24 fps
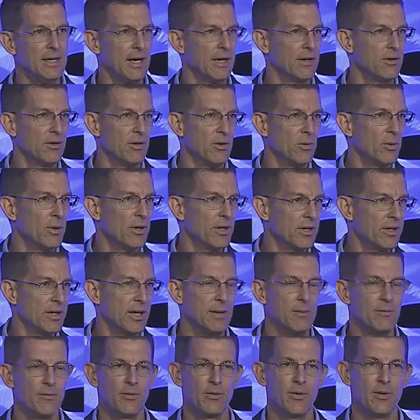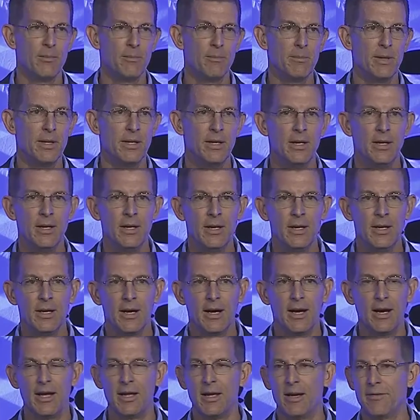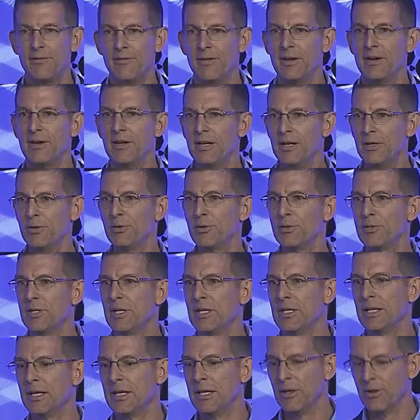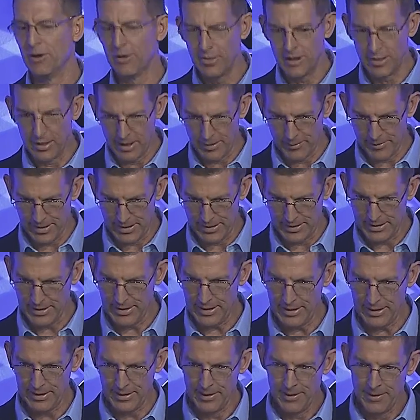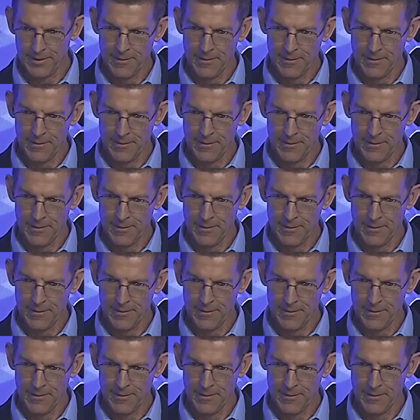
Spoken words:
I don't know where it came from, but I found it interesting that he heard it at MIT.